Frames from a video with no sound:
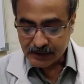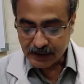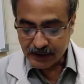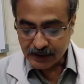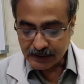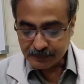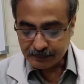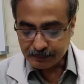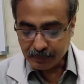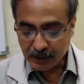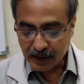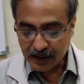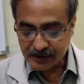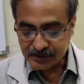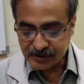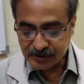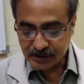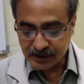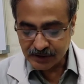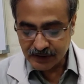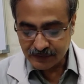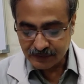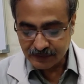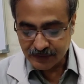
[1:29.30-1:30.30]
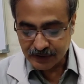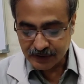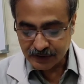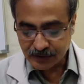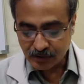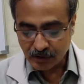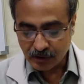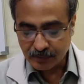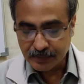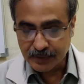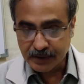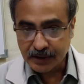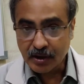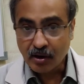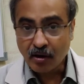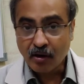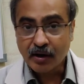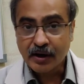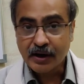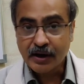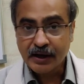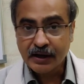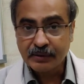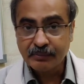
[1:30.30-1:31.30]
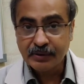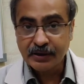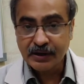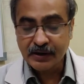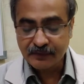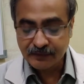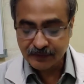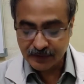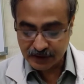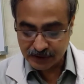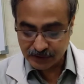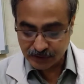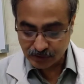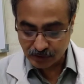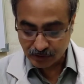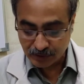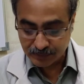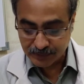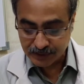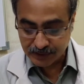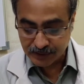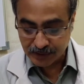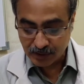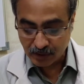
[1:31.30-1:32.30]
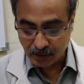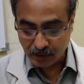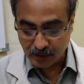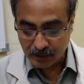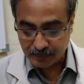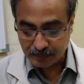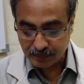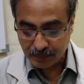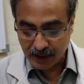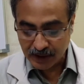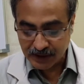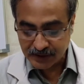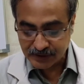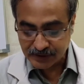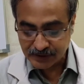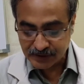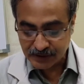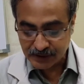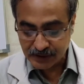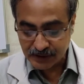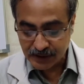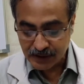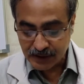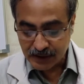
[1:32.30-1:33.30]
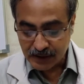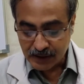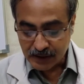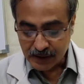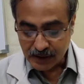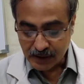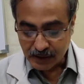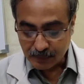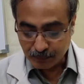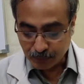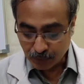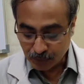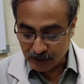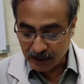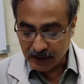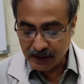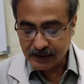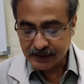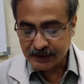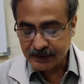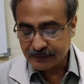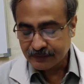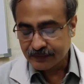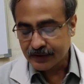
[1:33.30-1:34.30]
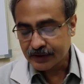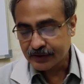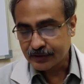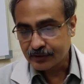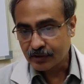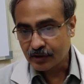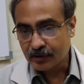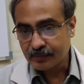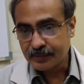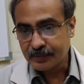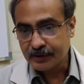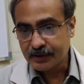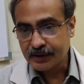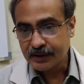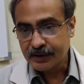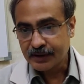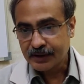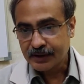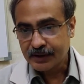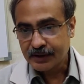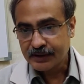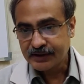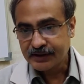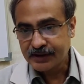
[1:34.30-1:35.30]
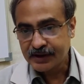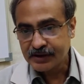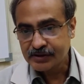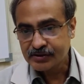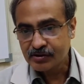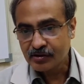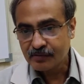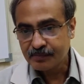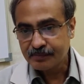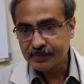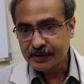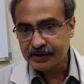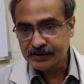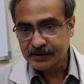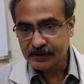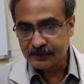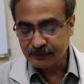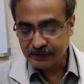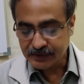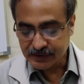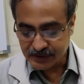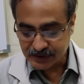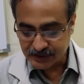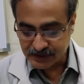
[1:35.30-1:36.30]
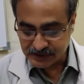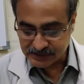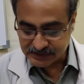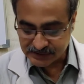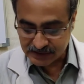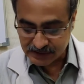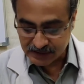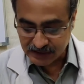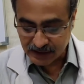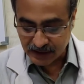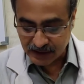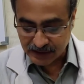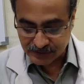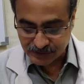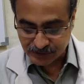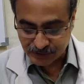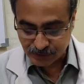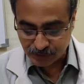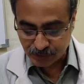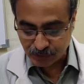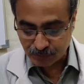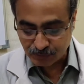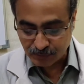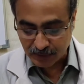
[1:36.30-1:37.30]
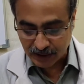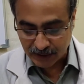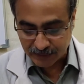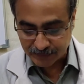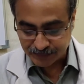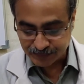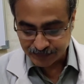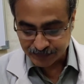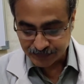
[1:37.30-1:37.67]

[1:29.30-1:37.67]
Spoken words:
like partial nephrectomy or heminephrectomy or partial polar nephrectomy in case of patient with renal cell carcinoma.